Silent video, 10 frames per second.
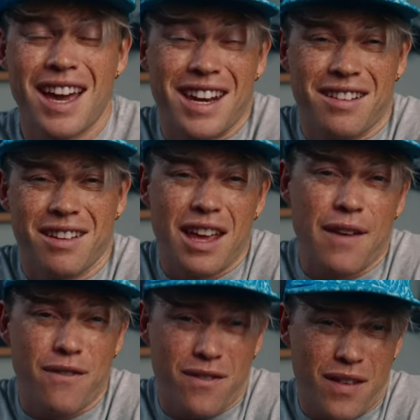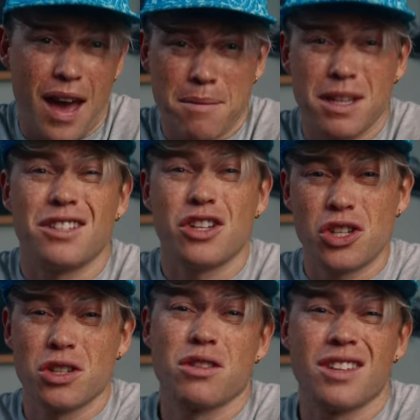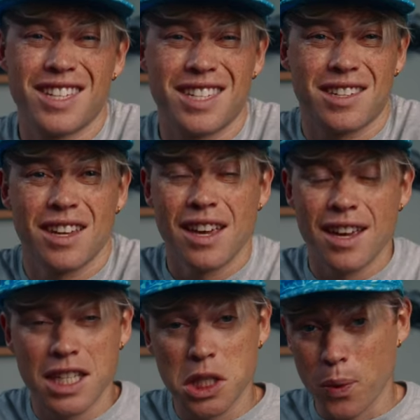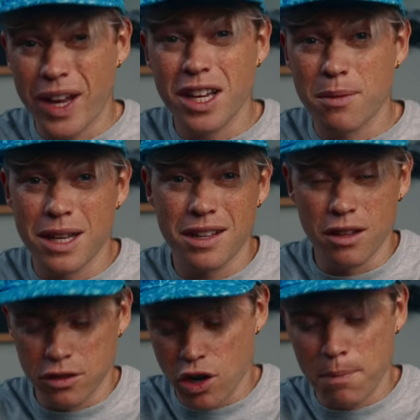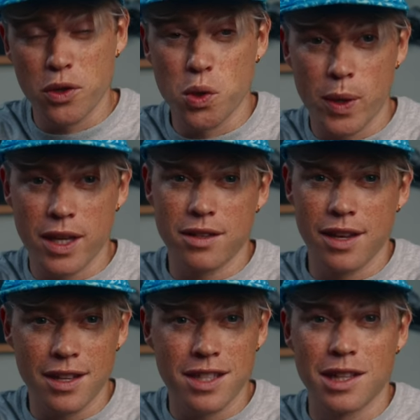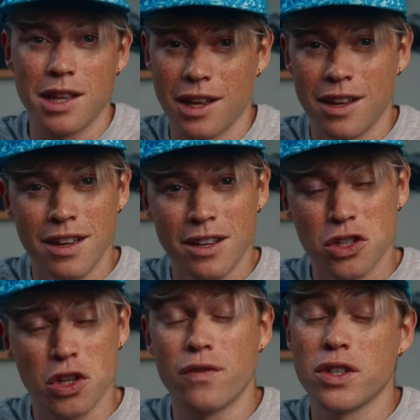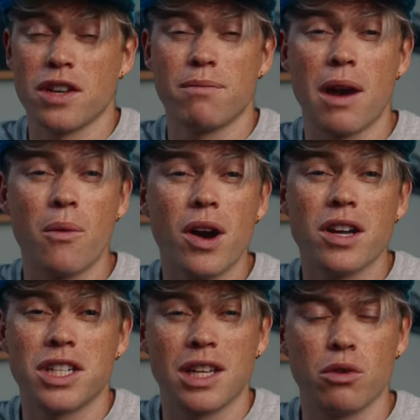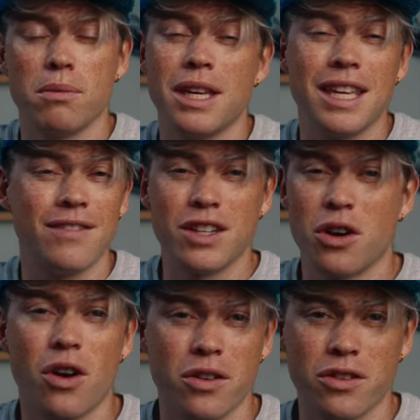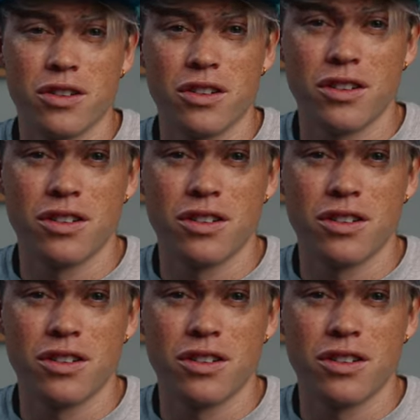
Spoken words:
And if I'm in addition to this is sweating a bit and a drop of sweat hits the surface of my watch, it will be even harder.